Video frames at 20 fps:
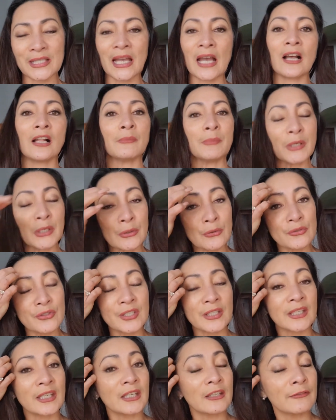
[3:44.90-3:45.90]
I'll be
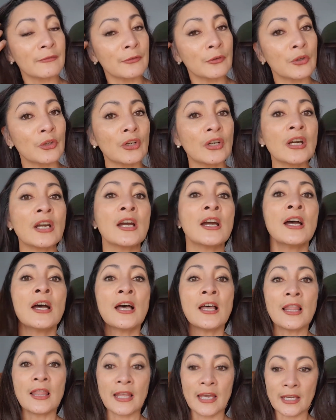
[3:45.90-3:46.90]
using it for,
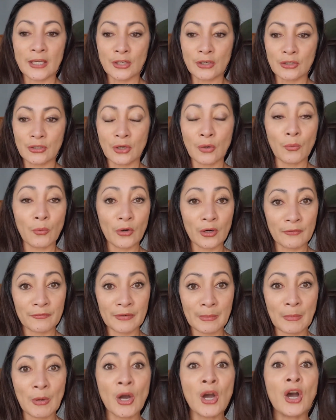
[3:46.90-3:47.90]
like, you know, work
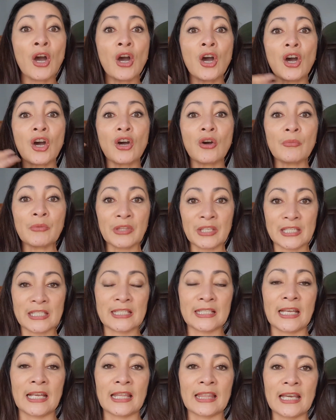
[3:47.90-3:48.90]
from home,
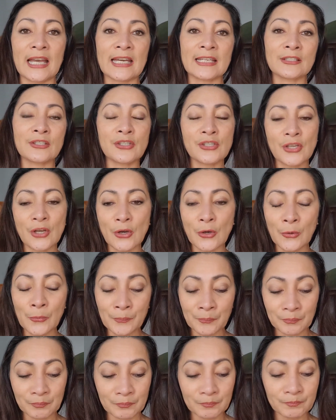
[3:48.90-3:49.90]
things like that.
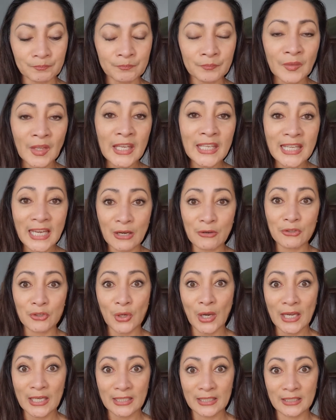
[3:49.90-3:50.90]
So anyhow,
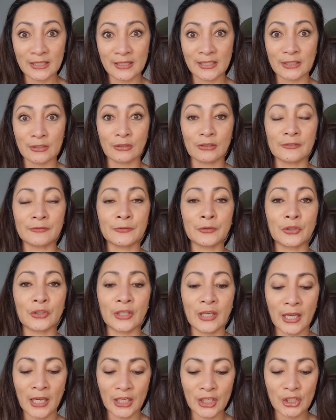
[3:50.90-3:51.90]
so I settled
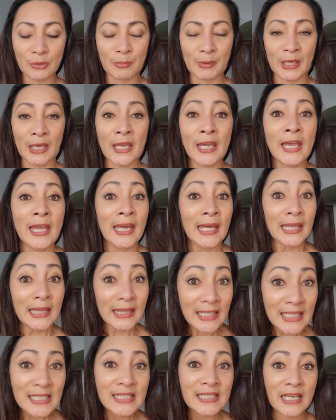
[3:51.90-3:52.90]
for HP.
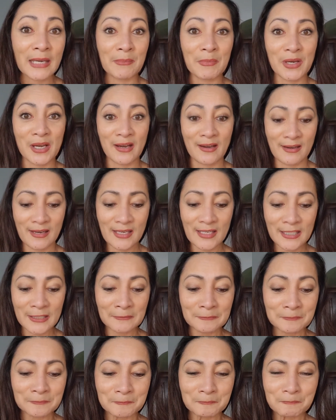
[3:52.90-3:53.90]
This time,
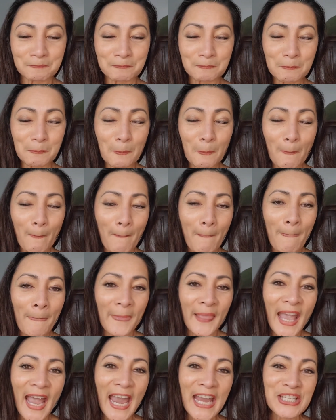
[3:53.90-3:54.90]
guys,
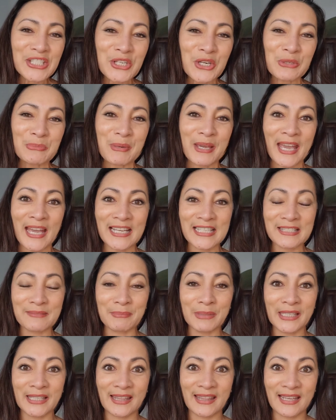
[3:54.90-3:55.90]
I told my
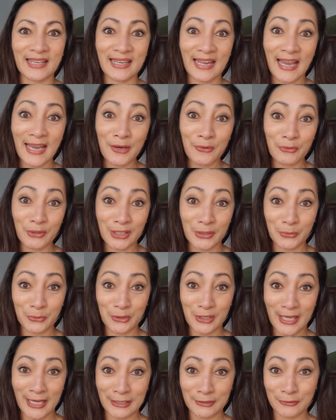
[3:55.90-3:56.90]
husband that I really
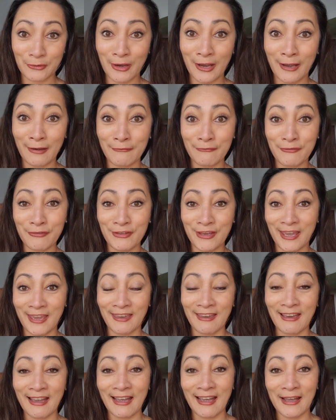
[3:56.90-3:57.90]
would like to have
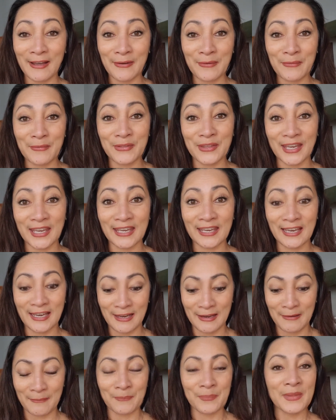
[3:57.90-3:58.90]
the
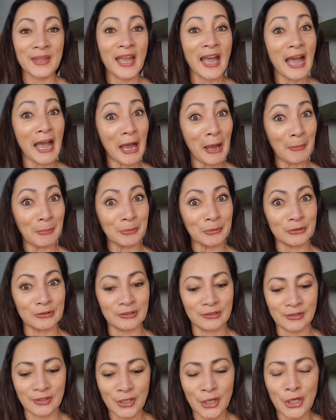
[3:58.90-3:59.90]

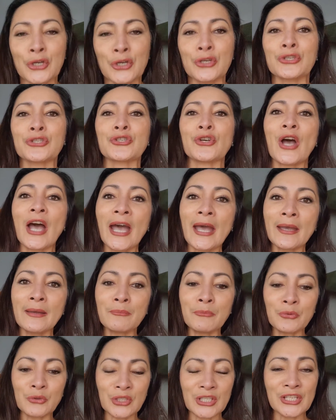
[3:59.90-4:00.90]
Apple. So
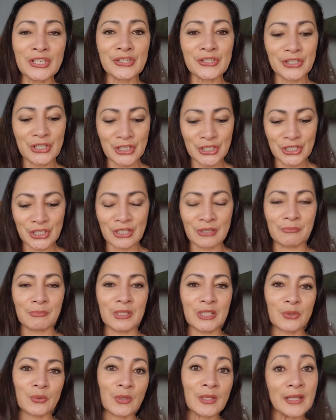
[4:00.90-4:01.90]
I'm researching
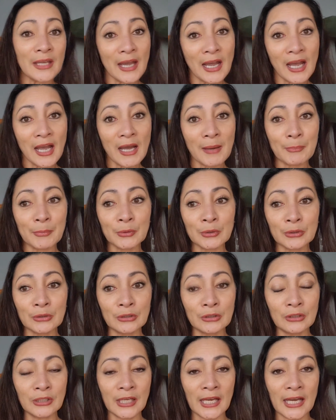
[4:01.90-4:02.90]
between the
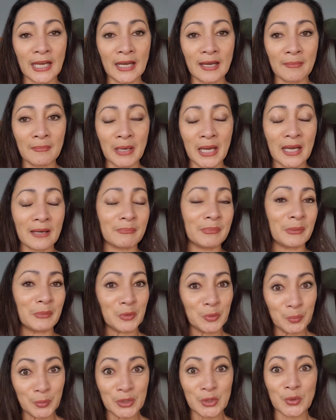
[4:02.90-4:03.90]
Apple,
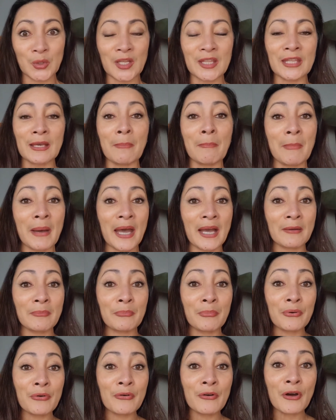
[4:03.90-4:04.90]
between the
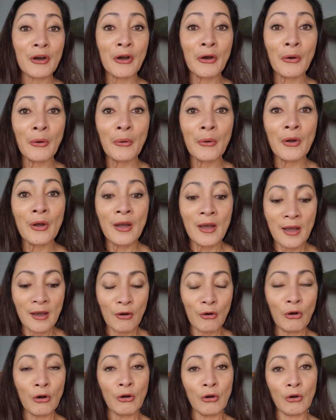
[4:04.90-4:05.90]
Mac Pro
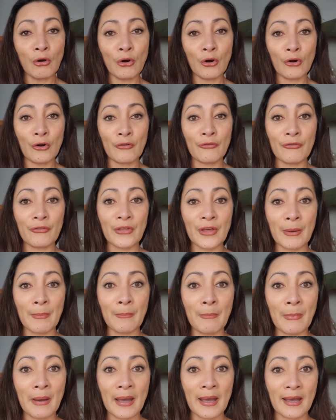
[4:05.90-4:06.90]
or the
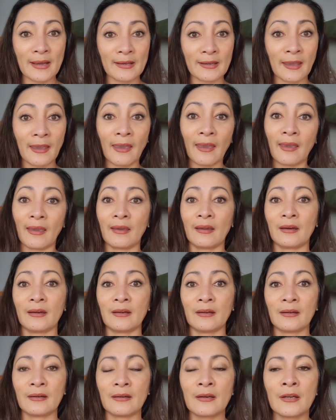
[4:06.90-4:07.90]
Mac
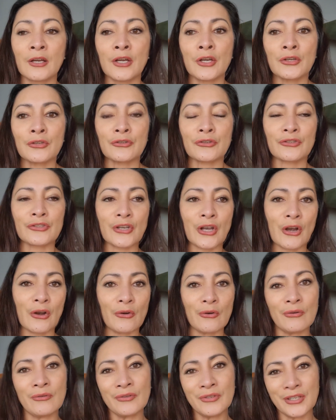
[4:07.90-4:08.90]
Air.
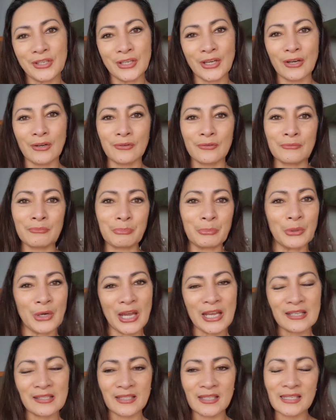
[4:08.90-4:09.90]
So, you know,
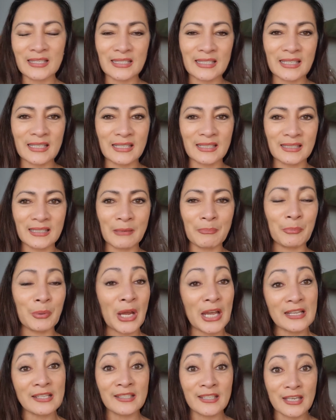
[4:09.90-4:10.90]

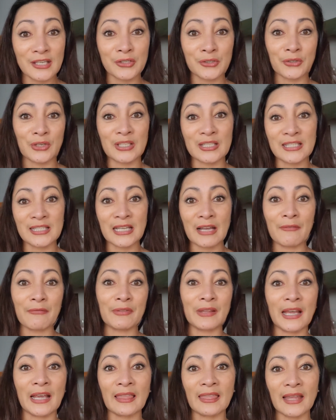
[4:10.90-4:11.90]
processor and
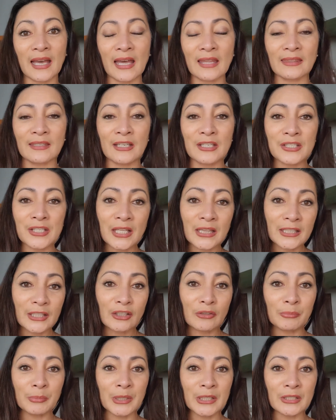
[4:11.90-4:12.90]
stuff like that, there's a
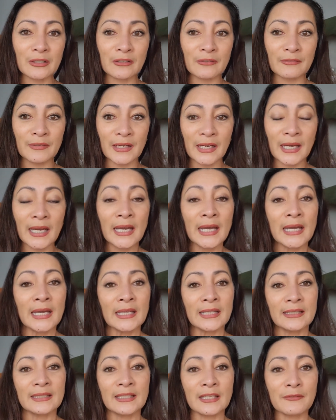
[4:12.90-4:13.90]
little bit of a
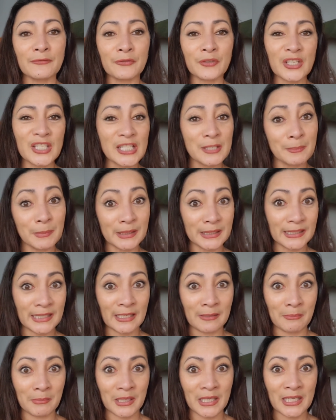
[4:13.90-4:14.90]
difference, but
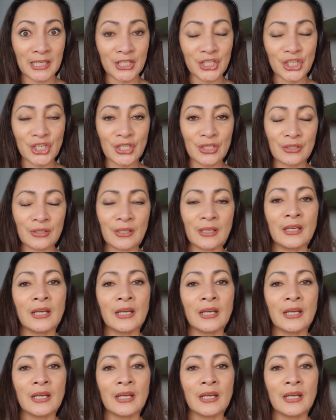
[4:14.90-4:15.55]
not much.